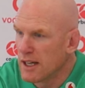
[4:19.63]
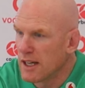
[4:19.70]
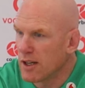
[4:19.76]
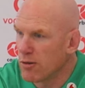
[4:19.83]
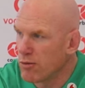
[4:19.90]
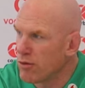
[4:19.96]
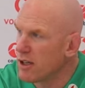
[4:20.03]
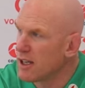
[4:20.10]

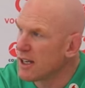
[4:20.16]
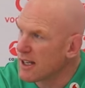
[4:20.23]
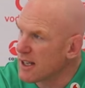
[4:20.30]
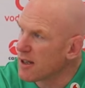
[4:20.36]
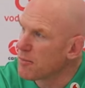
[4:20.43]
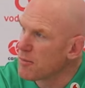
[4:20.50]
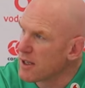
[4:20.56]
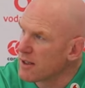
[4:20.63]
It really
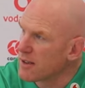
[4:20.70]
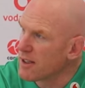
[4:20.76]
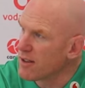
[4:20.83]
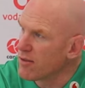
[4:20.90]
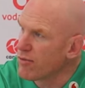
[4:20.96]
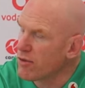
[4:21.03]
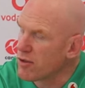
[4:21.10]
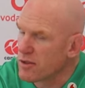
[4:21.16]
can make the
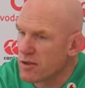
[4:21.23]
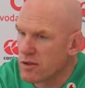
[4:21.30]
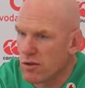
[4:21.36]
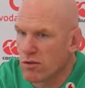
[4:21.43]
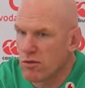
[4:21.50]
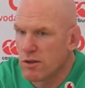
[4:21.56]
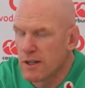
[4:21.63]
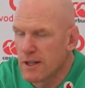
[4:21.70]
difference.
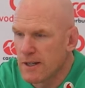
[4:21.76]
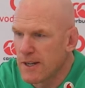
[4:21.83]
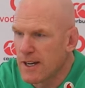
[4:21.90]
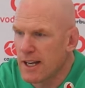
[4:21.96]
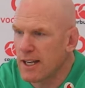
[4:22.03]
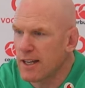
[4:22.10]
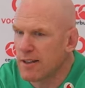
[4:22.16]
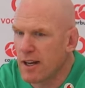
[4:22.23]
So
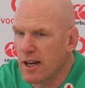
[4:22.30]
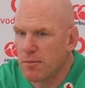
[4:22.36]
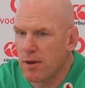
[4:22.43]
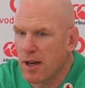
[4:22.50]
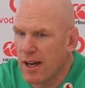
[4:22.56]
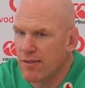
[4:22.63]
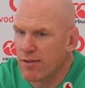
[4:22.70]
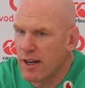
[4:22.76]
anytime
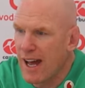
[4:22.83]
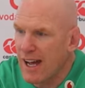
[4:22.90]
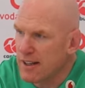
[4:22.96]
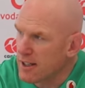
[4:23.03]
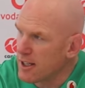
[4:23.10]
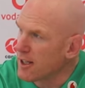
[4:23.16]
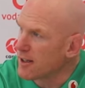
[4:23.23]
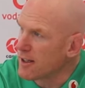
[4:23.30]
you have an
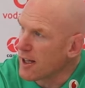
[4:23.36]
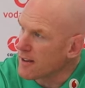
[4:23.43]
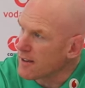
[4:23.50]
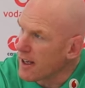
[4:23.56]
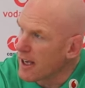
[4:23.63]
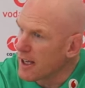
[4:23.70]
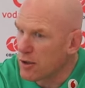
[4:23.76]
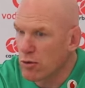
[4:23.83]
athlete like
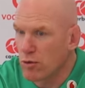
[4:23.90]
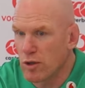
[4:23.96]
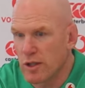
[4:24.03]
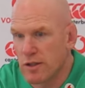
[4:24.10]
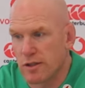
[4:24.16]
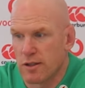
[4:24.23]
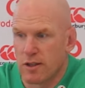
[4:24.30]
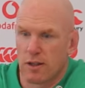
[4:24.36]
that who
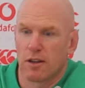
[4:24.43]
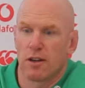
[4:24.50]
is,